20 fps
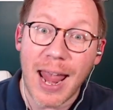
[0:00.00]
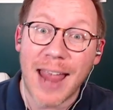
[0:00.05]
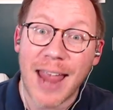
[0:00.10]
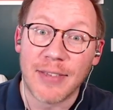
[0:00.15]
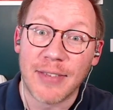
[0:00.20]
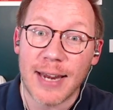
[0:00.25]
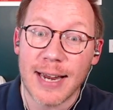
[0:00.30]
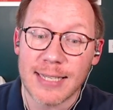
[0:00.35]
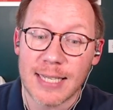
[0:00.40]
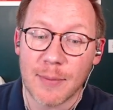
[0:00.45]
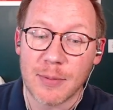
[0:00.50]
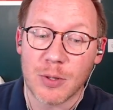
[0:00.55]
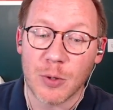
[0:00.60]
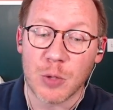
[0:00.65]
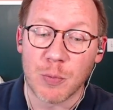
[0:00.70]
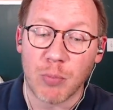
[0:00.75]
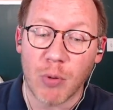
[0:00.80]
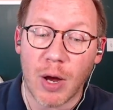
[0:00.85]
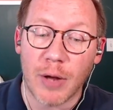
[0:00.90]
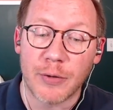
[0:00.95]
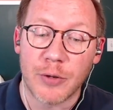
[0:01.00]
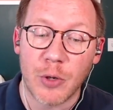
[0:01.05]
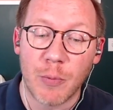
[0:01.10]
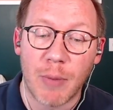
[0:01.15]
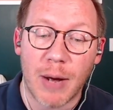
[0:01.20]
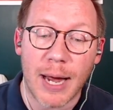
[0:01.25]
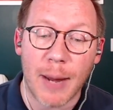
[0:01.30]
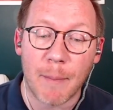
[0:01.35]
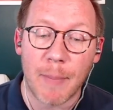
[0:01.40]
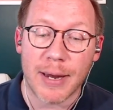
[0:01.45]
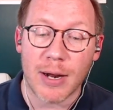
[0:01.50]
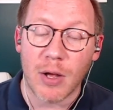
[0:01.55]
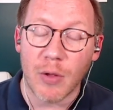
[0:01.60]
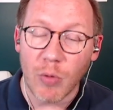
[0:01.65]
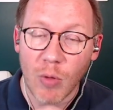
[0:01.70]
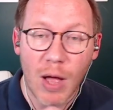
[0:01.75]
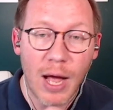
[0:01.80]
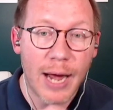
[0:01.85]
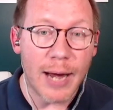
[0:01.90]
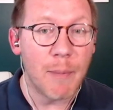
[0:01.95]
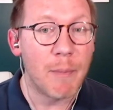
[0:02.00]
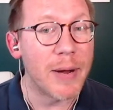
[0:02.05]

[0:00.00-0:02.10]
And today's episode is brought to you by Bet Online.